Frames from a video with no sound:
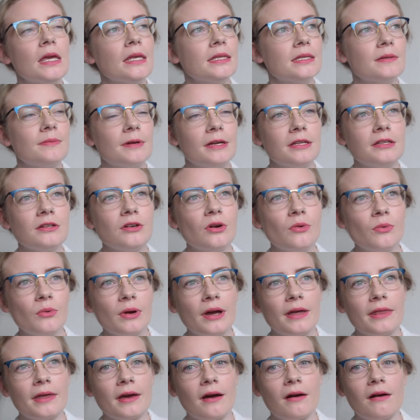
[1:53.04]
Depending on
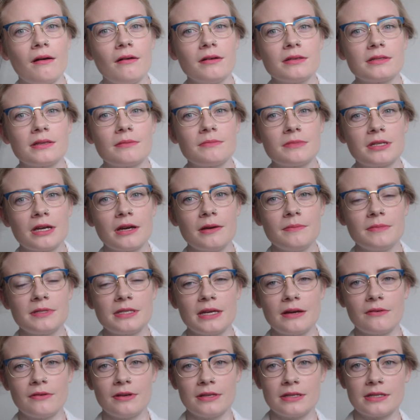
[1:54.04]
where they are, sometimes
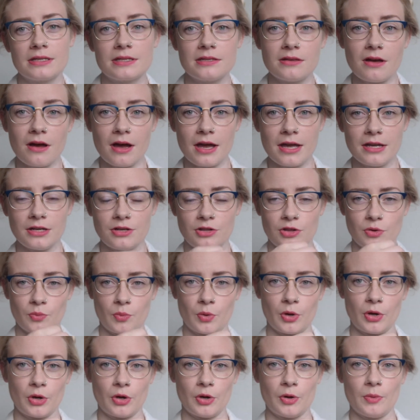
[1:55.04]
they're inside the
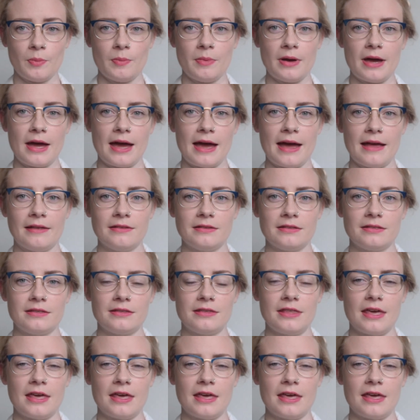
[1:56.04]
womb and